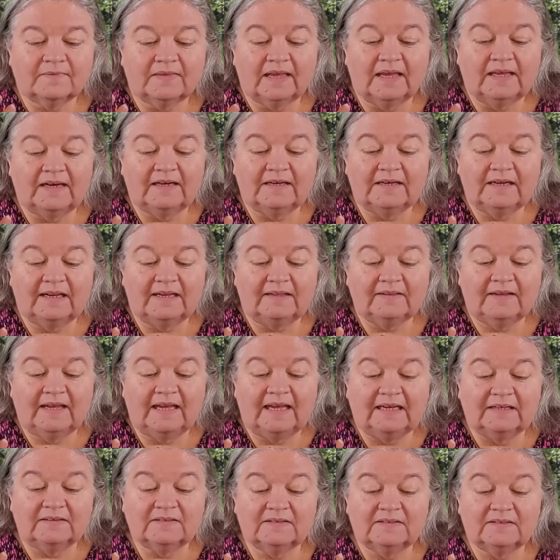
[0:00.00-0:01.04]
and
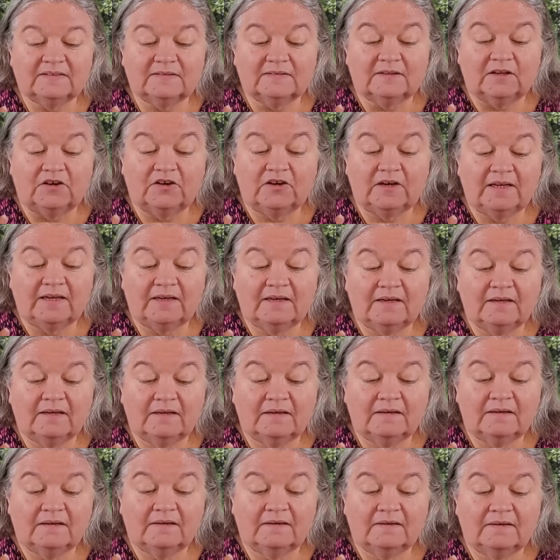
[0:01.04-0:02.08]
enhanced learning,
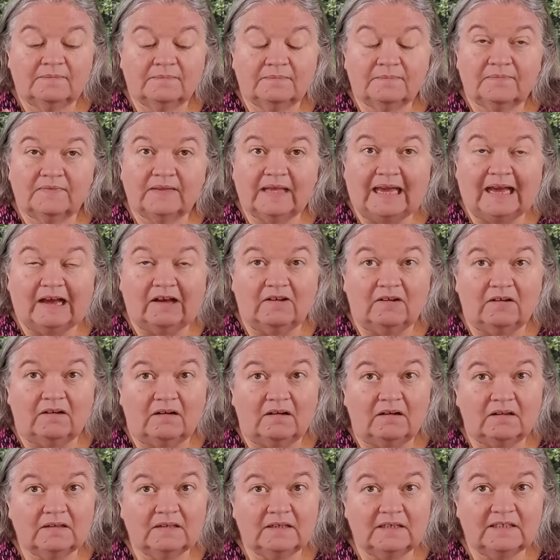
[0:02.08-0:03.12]

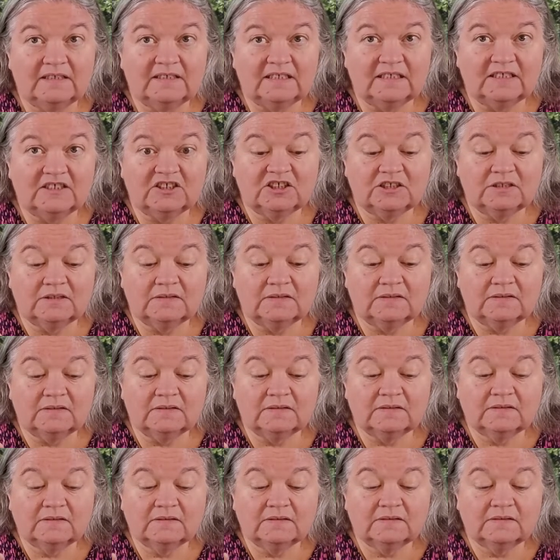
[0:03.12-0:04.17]
alcohol and
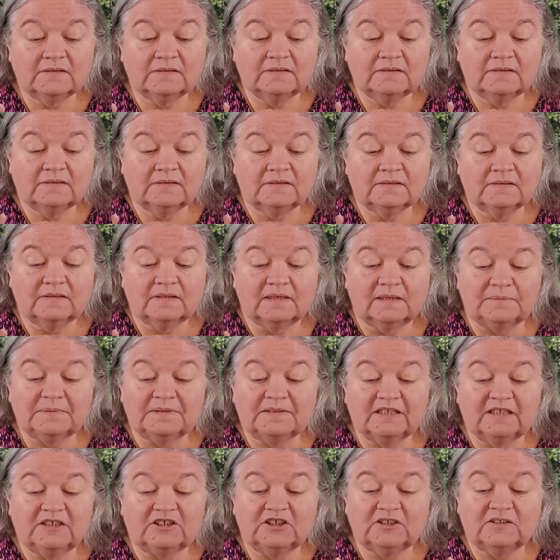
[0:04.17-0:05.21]
addictions,
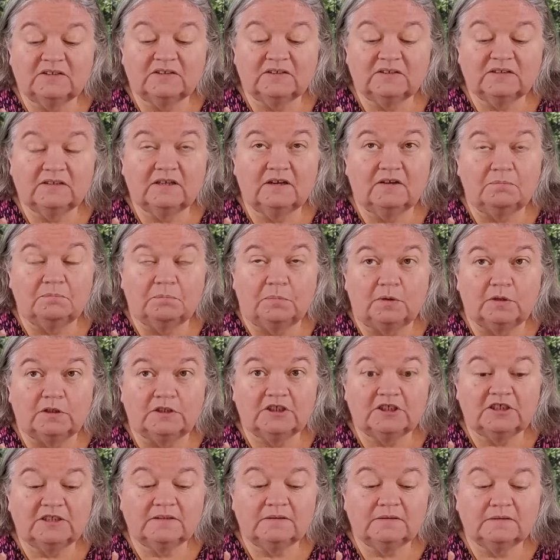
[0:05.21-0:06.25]
obsessions and
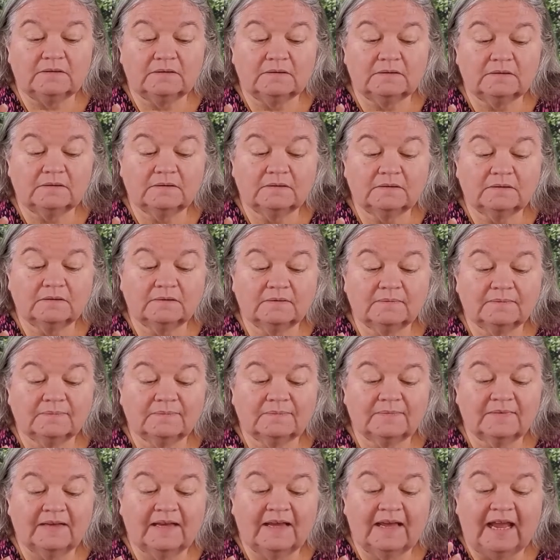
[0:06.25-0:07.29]
compulsions,
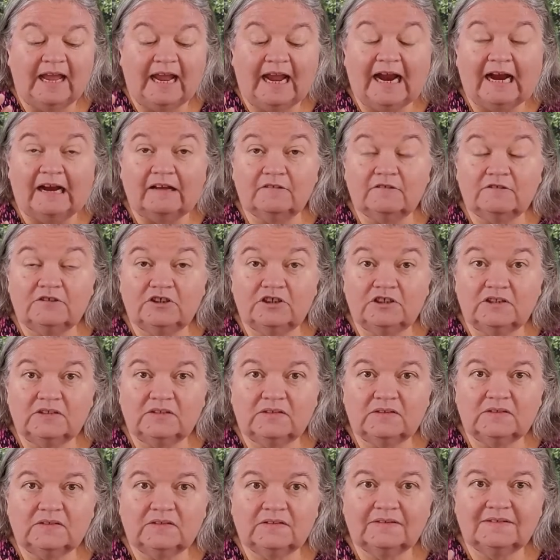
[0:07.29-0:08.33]

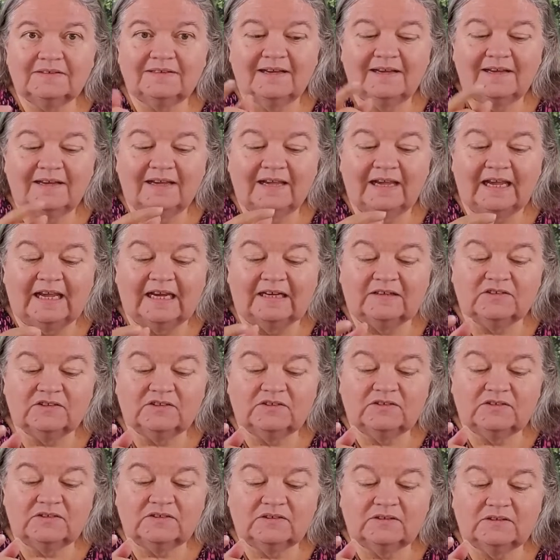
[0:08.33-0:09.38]
allergies,
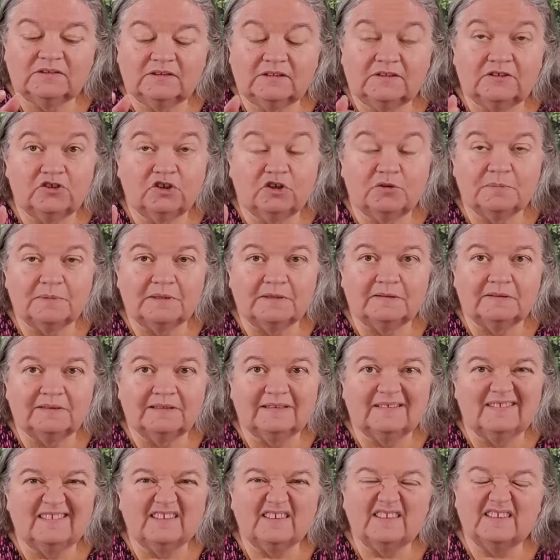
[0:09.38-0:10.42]
cancers, and terminal
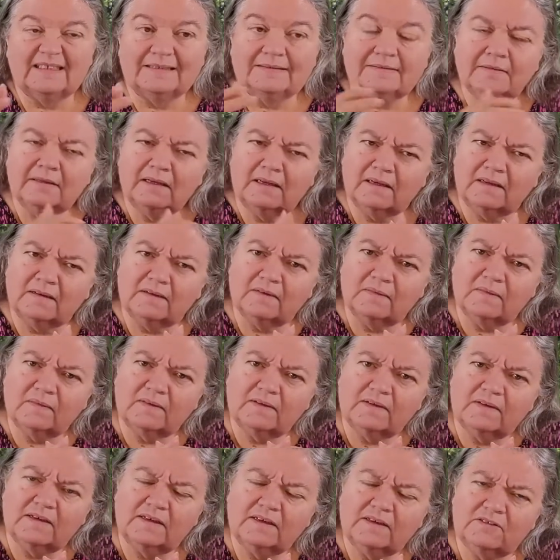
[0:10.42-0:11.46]
illness. Isn't that
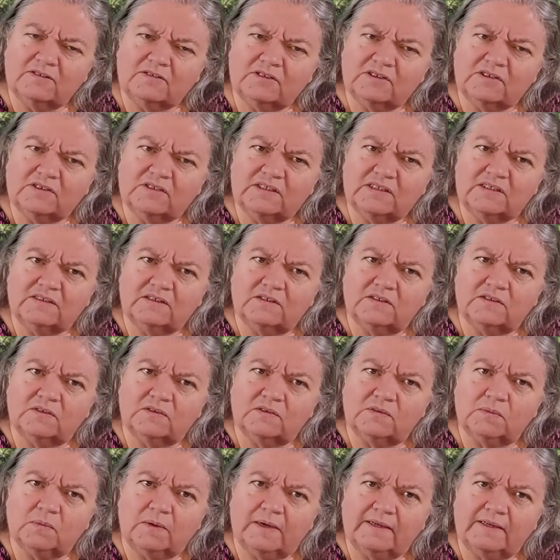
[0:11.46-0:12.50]
interesting that
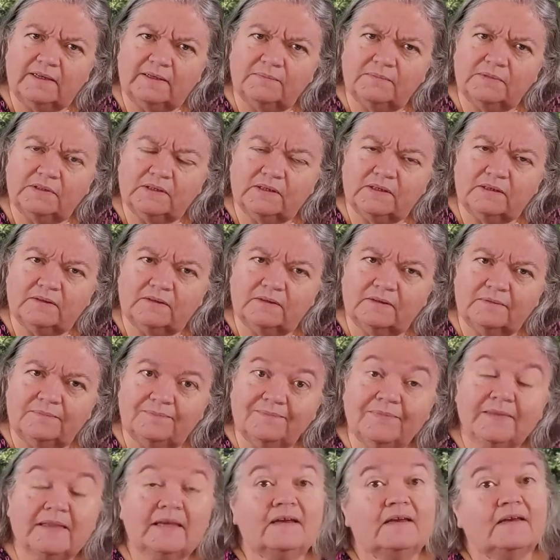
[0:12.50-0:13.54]
those wind up together?
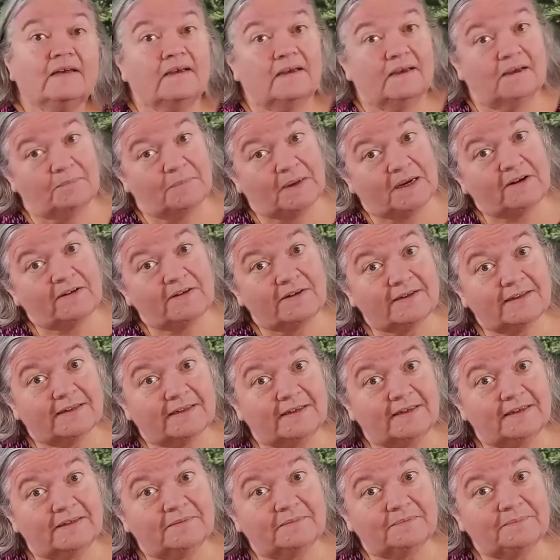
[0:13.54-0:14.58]

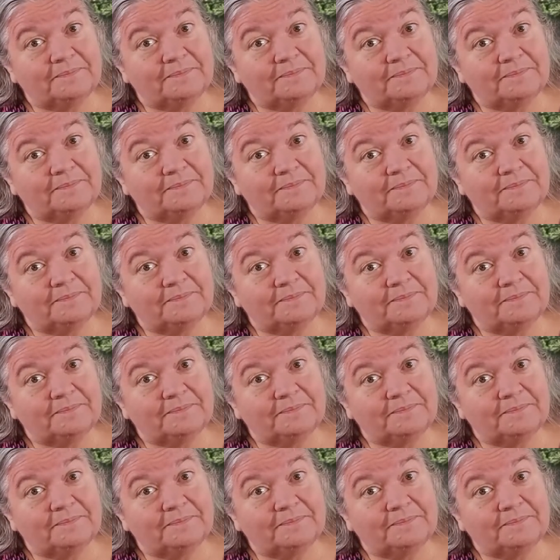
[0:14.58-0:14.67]
Apparently,